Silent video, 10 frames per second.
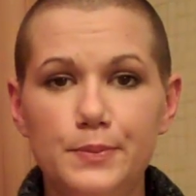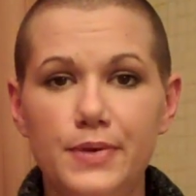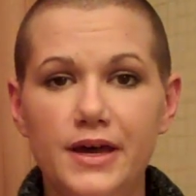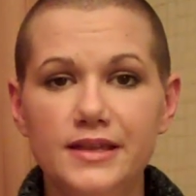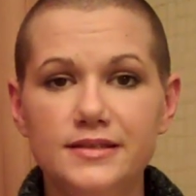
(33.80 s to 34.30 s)

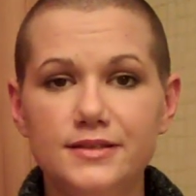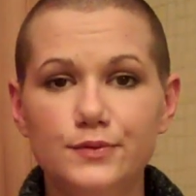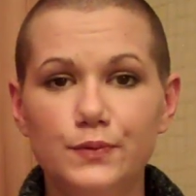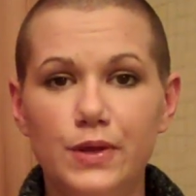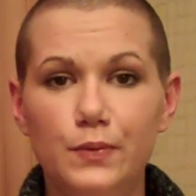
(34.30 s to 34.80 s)
But
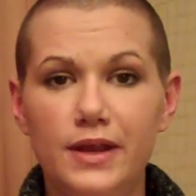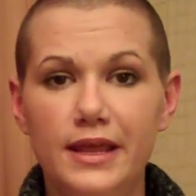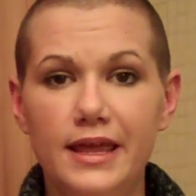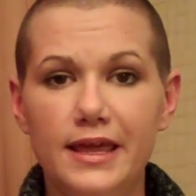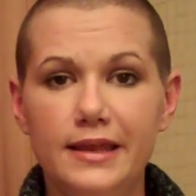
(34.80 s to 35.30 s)
we went
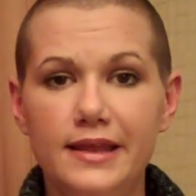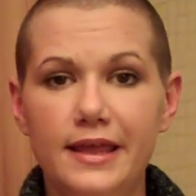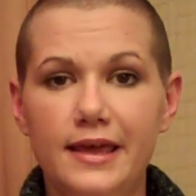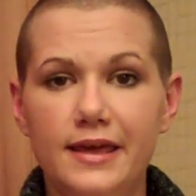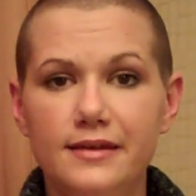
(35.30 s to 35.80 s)
ahead
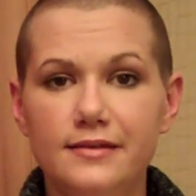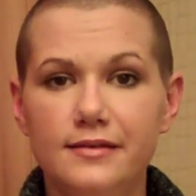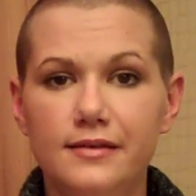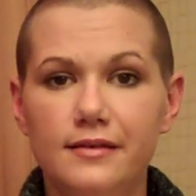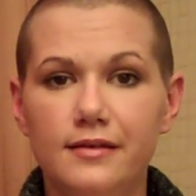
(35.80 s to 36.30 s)
and
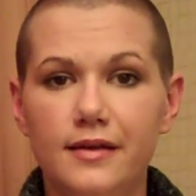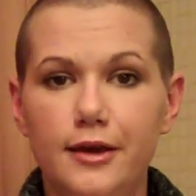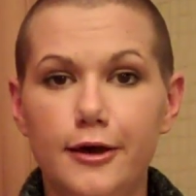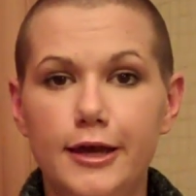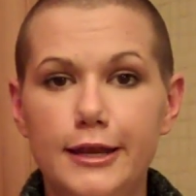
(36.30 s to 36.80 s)

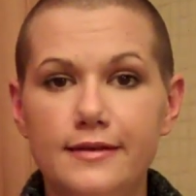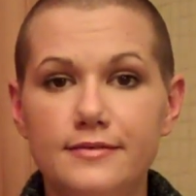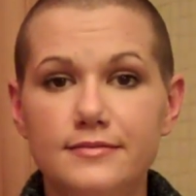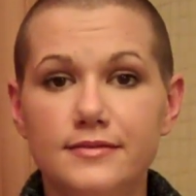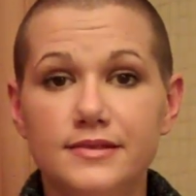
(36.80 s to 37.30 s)
on
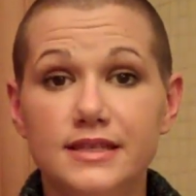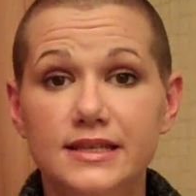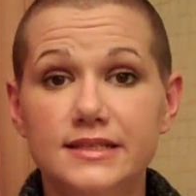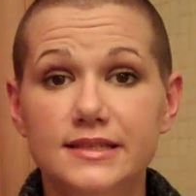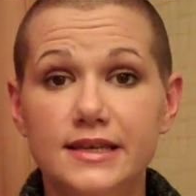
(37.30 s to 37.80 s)

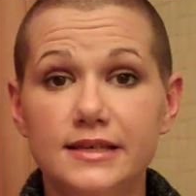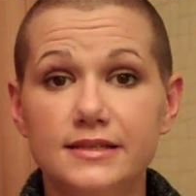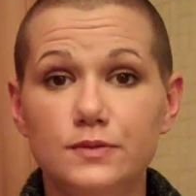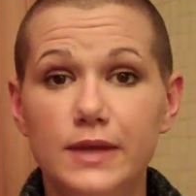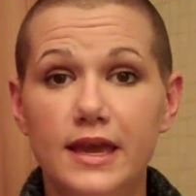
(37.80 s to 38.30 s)
day
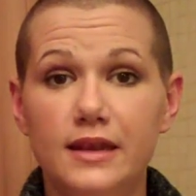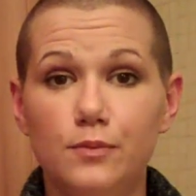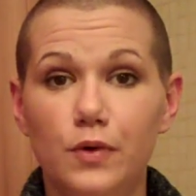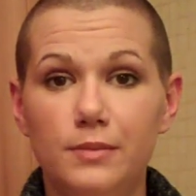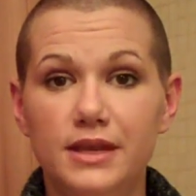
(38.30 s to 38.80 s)
6, we had an
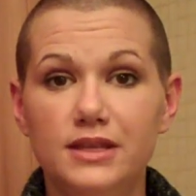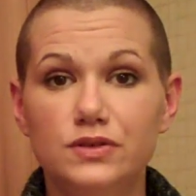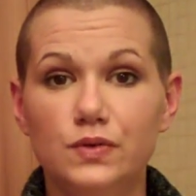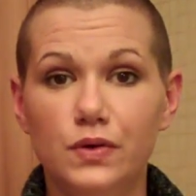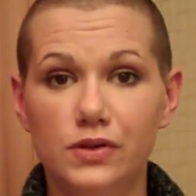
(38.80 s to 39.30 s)
appointment at
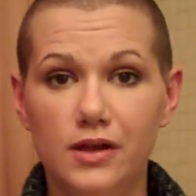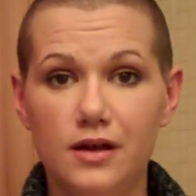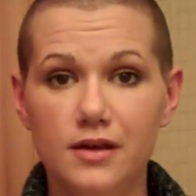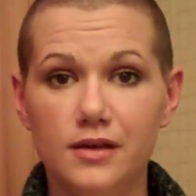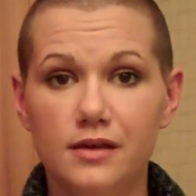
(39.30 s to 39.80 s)
2
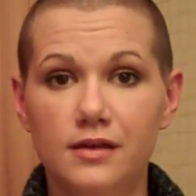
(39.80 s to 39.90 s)
o'clock